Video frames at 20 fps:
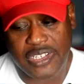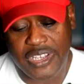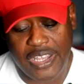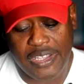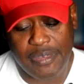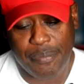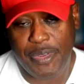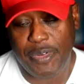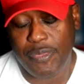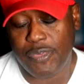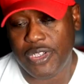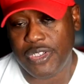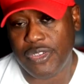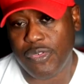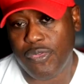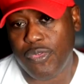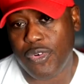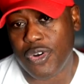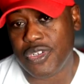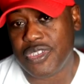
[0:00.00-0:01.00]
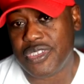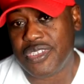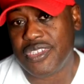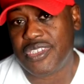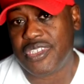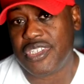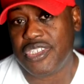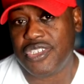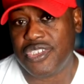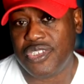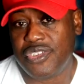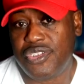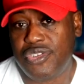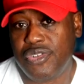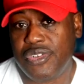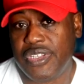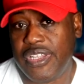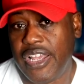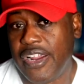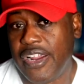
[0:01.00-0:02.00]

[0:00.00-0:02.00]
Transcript: gonna be one of the worst decisions you could